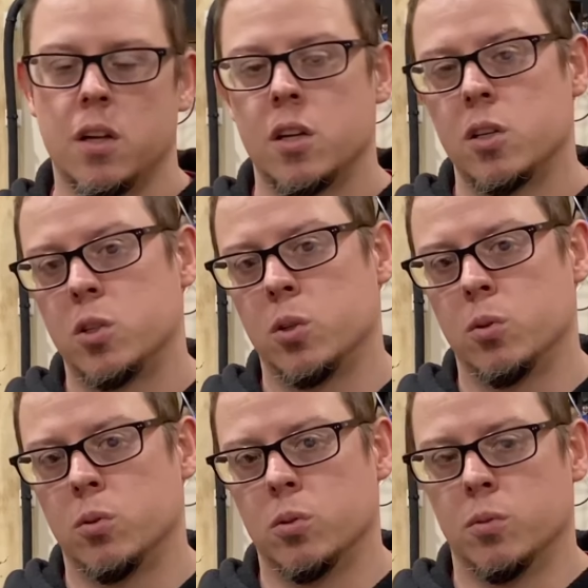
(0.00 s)

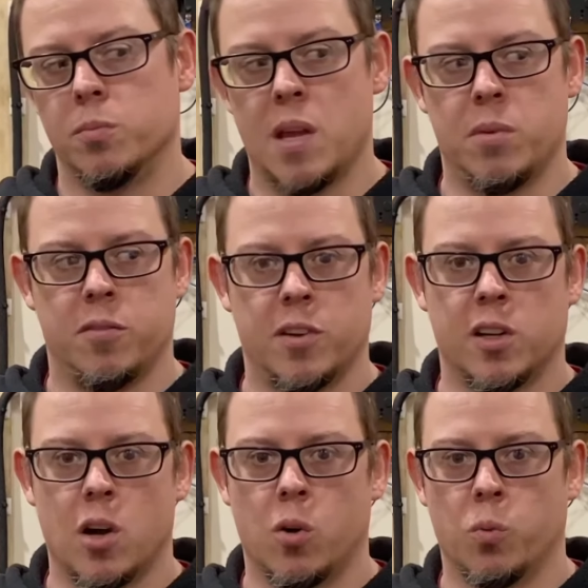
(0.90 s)
to maybe
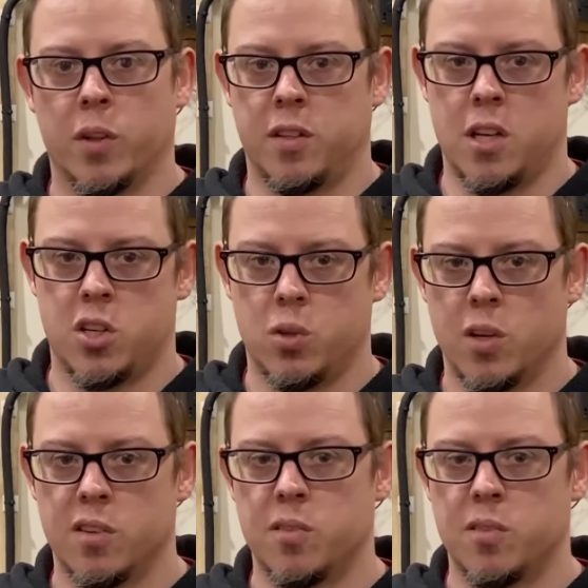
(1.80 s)
figure out what the issue is.